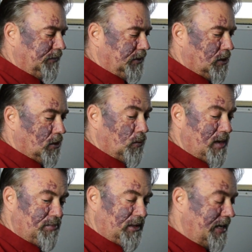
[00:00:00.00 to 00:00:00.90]
you know,
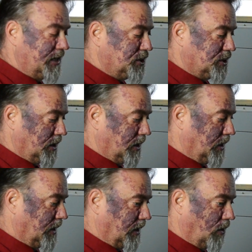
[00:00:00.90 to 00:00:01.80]
replenish
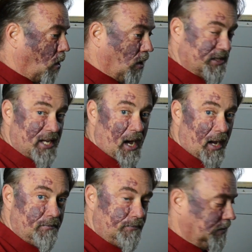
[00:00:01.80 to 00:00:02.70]
all the
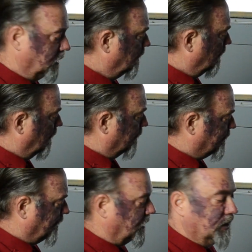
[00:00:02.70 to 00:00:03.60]
time.
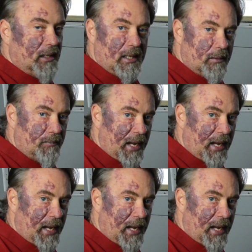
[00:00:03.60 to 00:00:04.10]
Certainly